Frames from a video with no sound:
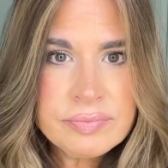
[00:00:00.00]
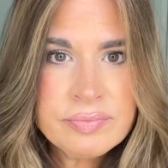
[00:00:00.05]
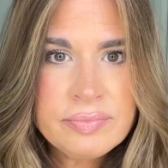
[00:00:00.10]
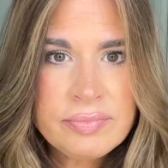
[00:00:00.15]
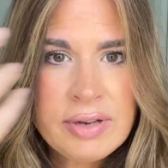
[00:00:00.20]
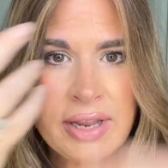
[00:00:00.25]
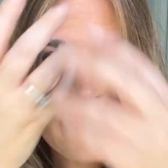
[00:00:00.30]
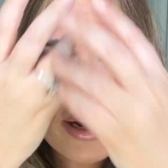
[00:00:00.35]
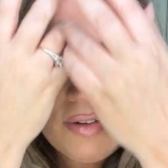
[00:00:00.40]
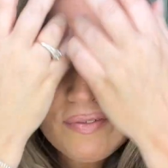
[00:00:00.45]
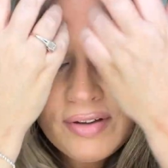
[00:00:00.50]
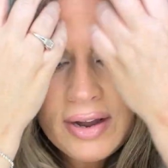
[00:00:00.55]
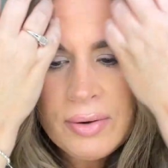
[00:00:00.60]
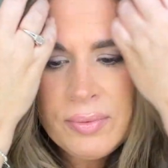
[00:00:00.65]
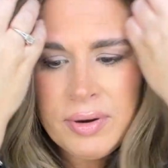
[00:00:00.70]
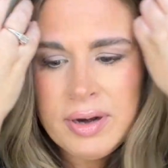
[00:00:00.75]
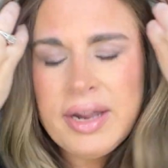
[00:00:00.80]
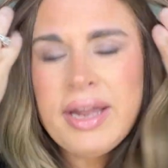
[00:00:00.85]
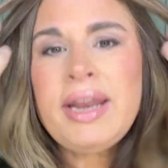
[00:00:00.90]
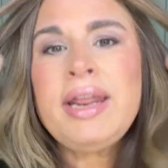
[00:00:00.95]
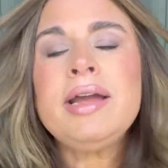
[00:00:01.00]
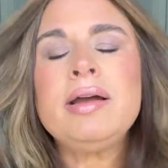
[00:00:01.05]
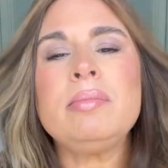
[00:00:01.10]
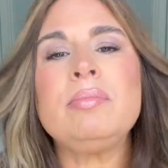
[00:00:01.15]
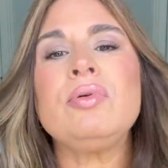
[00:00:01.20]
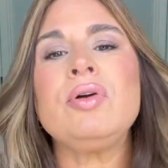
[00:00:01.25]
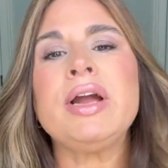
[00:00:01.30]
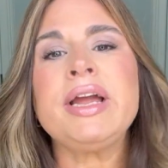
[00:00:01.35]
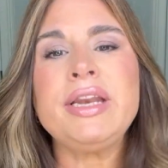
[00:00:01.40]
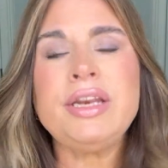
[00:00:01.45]
like if I were getting a
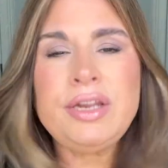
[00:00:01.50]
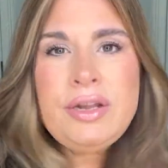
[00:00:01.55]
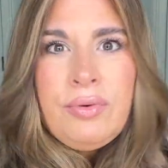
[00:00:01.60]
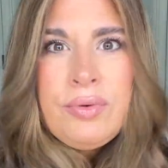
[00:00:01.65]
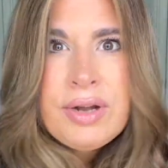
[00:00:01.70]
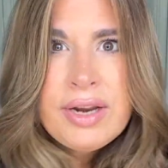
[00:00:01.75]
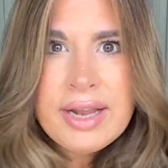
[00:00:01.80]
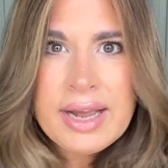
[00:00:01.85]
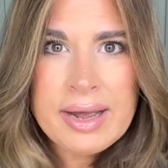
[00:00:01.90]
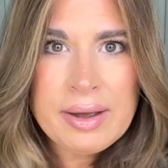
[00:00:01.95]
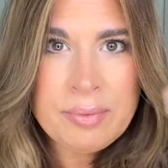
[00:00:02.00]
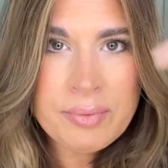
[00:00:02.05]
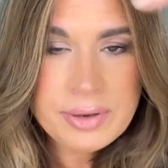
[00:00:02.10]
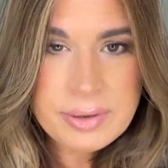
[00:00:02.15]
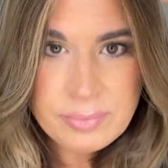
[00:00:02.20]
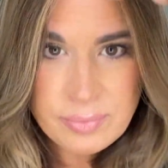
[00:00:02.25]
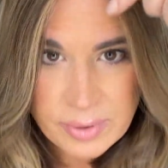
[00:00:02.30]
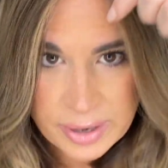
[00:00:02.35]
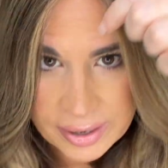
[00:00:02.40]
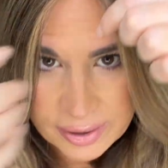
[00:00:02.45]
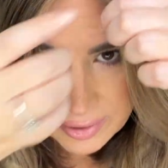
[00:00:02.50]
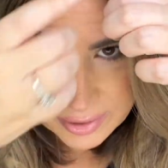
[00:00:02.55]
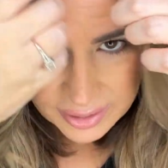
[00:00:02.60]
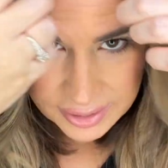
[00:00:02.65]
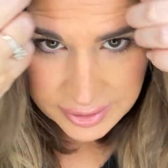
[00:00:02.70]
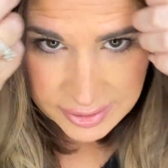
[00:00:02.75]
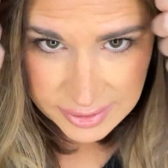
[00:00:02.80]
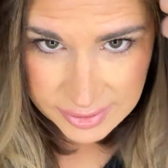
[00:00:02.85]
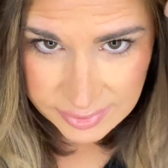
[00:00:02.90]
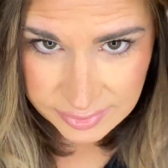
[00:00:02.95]
brand new one, I would wear
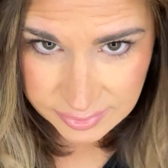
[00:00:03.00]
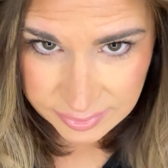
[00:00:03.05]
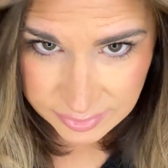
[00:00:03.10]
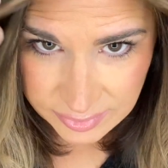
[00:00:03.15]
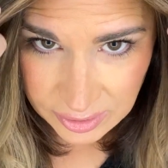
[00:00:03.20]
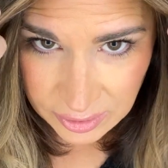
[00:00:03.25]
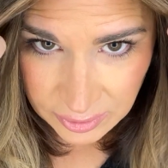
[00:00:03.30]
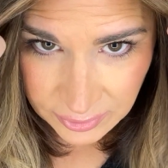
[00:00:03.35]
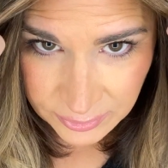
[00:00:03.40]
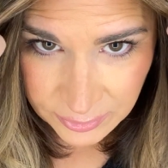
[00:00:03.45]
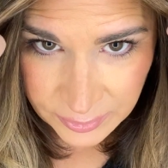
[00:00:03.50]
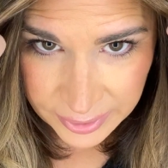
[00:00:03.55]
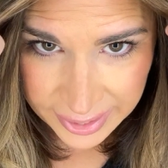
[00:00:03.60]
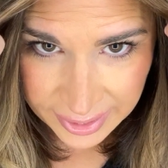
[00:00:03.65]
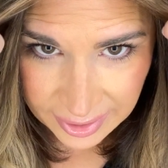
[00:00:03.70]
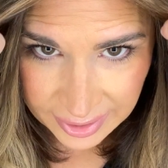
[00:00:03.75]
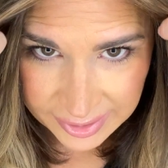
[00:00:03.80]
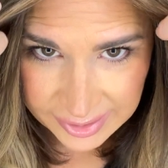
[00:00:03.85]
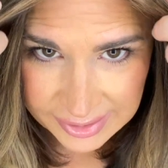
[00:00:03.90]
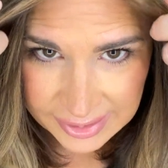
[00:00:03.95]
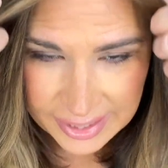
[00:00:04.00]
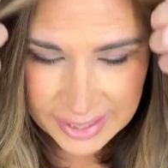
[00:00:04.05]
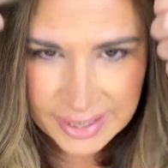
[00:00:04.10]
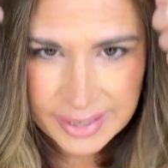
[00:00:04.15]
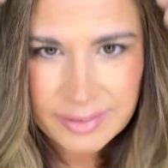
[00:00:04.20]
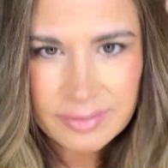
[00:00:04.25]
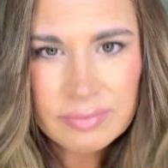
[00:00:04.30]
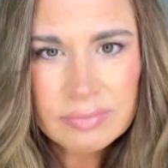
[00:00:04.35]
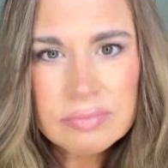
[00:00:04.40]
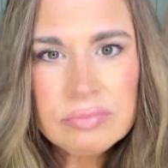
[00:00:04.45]
it all the way like
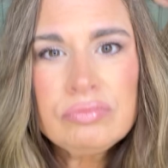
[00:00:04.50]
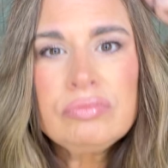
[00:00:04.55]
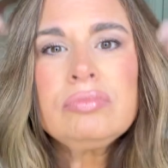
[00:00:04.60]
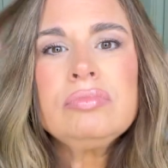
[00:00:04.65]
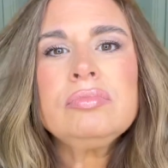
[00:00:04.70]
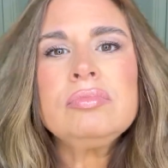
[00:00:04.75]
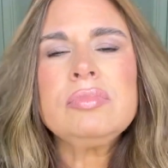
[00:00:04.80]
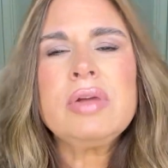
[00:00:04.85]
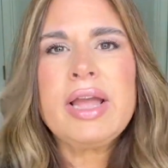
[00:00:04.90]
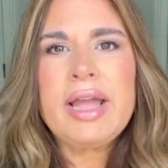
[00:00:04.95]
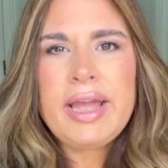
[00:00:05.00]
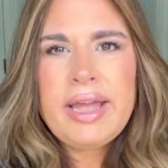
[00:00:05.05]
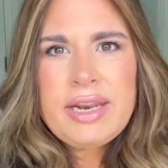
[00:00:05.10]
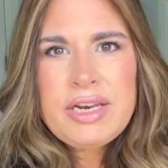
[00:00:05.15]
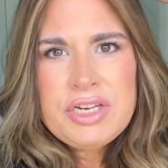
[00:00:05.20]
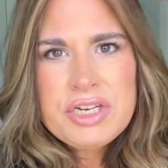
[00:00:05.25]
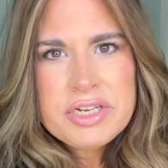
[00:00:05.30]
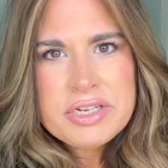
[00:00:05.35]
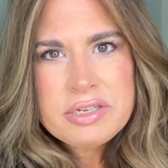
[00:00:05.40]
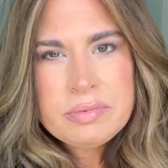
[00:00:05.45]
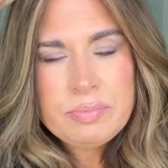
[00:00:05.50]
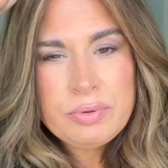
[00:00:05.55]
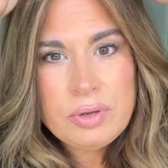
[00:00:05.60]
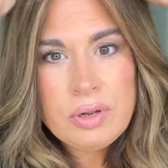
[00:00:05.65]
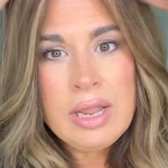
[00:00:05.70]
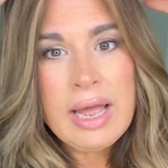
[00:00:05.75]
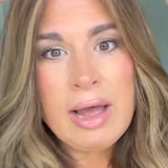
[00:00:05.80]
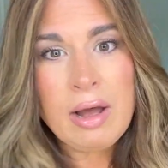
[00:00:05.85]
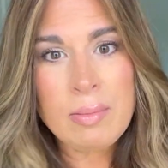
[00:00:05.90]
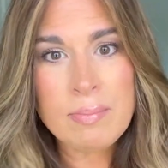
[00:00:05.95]
that and just
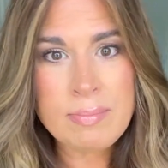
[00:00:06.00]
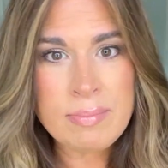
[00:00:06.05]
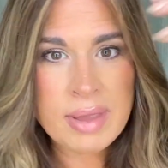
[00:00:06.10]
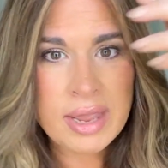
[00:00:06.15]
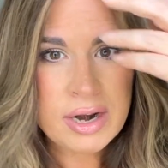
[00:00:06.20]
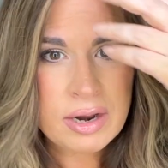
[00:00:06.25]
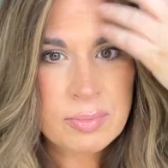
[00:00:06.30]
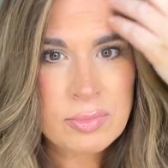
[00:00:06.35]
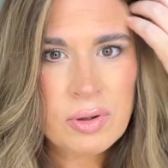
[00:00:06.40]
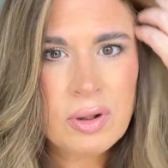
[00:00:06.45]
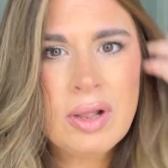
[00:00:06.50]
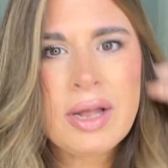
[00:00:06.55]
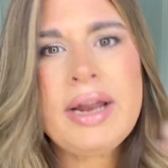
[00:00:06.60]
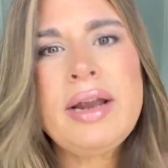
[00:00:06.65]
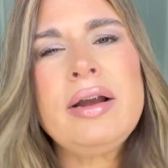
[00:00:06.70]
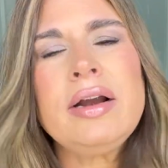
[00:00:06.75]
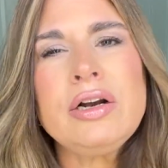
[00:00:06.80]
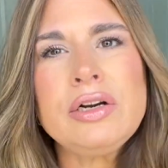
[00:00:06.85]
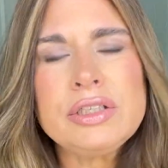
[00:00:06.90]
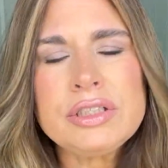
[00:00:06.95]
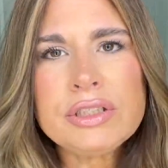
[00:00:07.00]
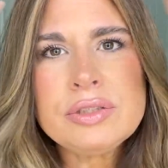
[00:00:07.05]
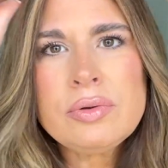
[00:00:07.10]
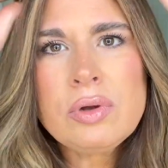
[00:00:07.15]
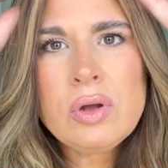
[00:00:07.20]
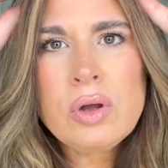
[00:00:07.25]
pull out minimal hairs.